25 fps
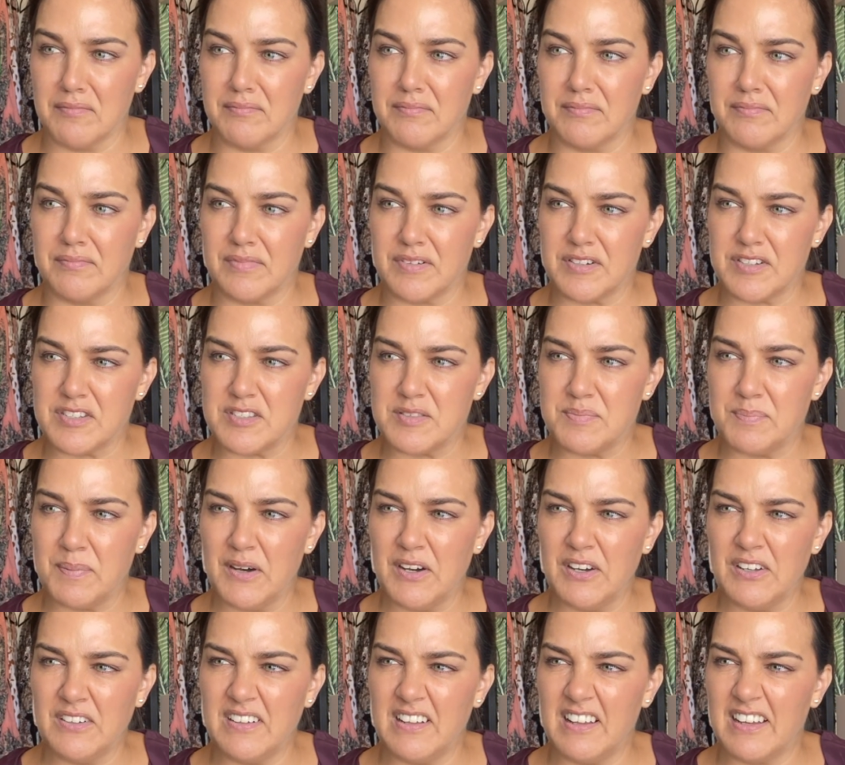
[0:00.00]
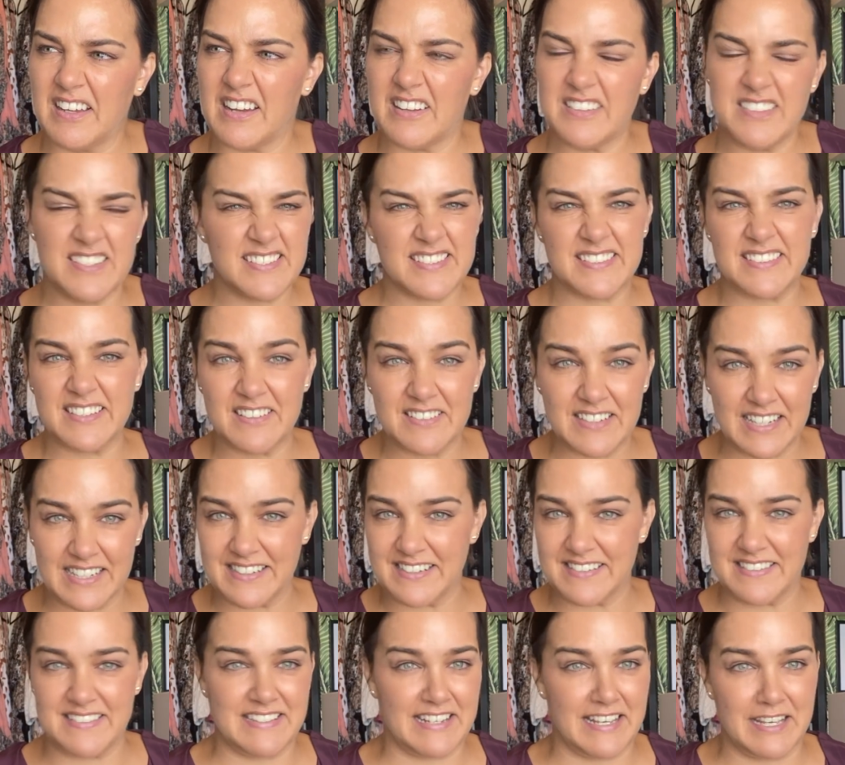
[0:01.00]
respond. Like, I just don't
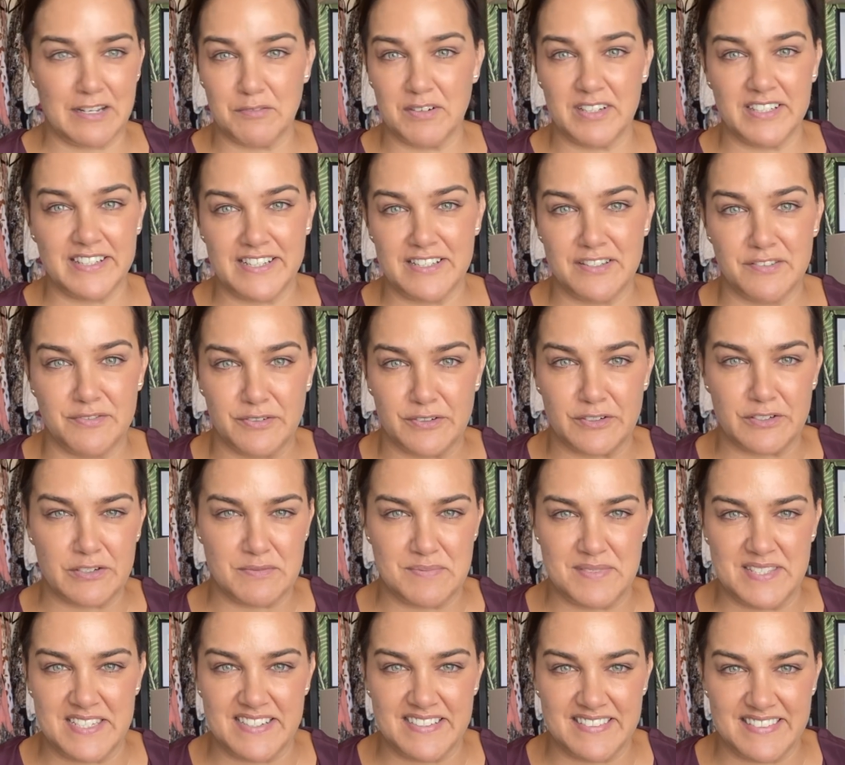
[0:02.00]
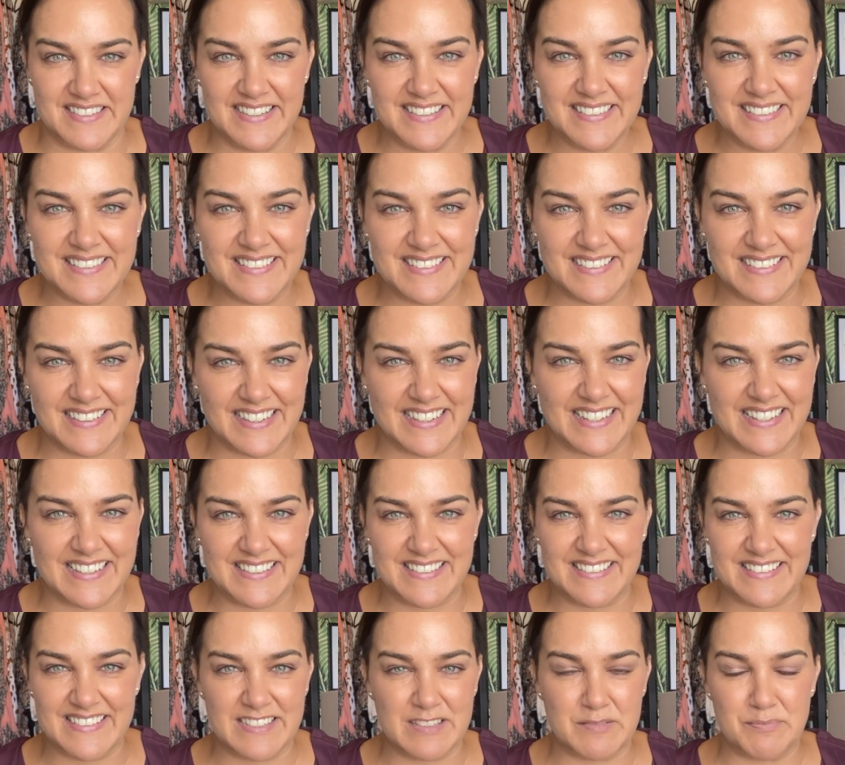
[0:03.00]
understand why these forums exist. Like,
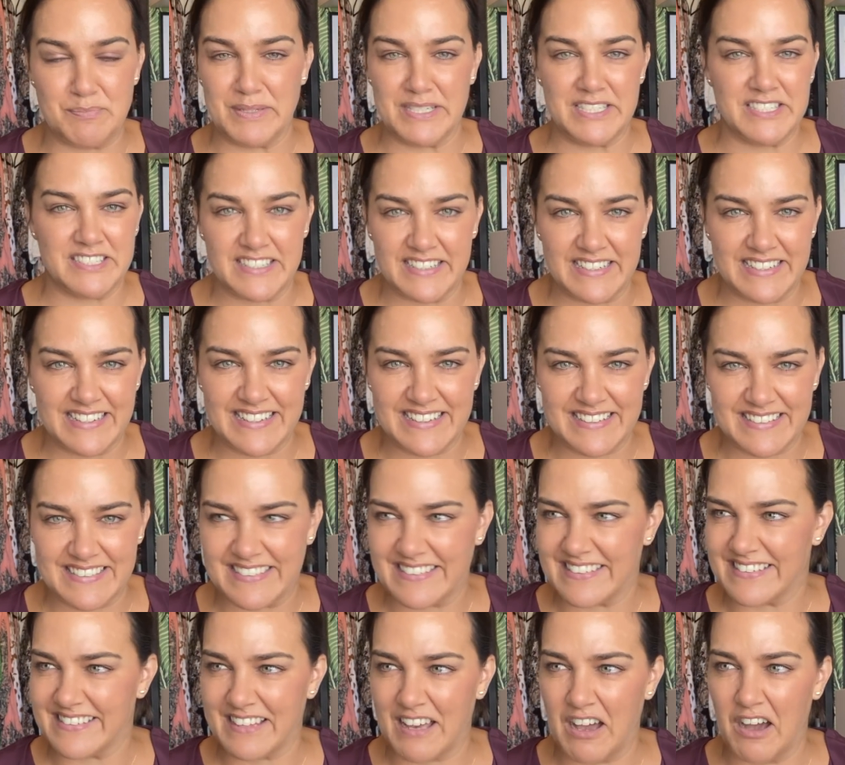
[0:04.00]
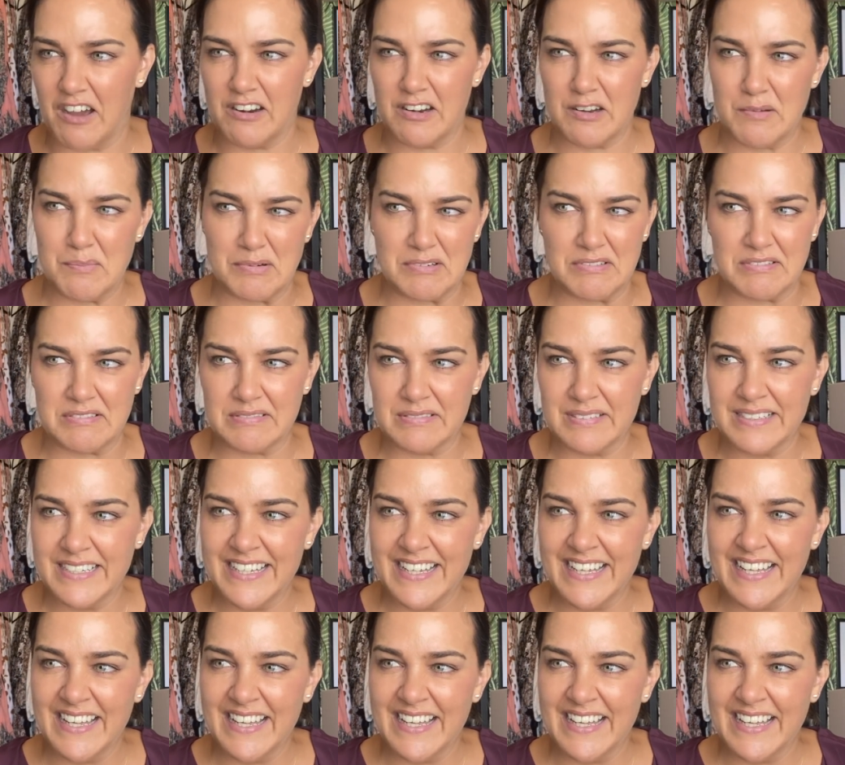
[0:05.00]
it's just bitchiness. It's horrible.